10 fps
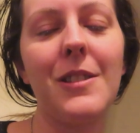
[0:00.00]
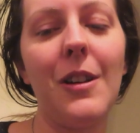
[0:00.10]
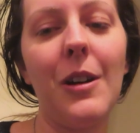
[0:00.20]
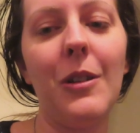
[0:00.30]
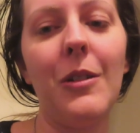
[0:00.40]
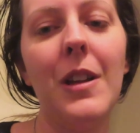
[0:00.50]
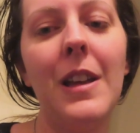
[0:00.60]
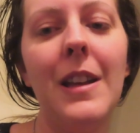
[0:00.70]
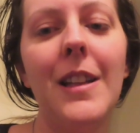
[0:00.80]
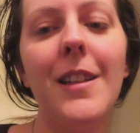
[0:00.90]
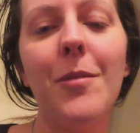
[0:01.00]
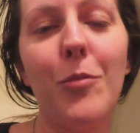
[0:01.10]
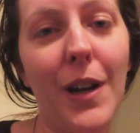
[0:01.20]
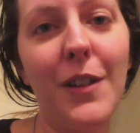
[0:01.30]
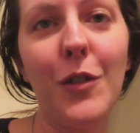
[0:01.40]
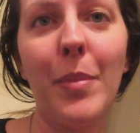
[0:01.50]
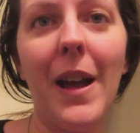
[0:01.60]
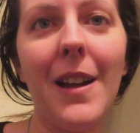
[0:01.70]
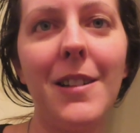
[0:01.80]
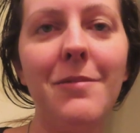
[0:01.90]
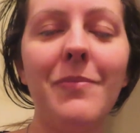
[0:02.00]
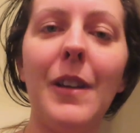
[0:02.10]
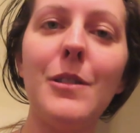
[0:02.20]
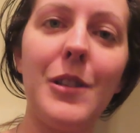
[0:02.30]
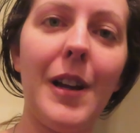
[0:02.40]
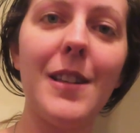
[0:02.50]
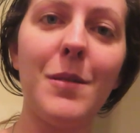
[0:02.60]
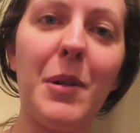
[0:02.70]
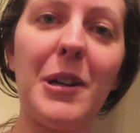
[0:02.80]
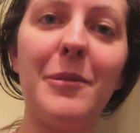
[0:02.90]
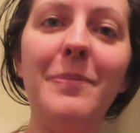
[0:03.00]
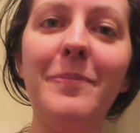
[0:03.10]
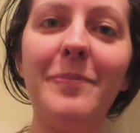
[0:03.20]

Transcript: So I'm ready for bed. I'll see you guys tomorrow.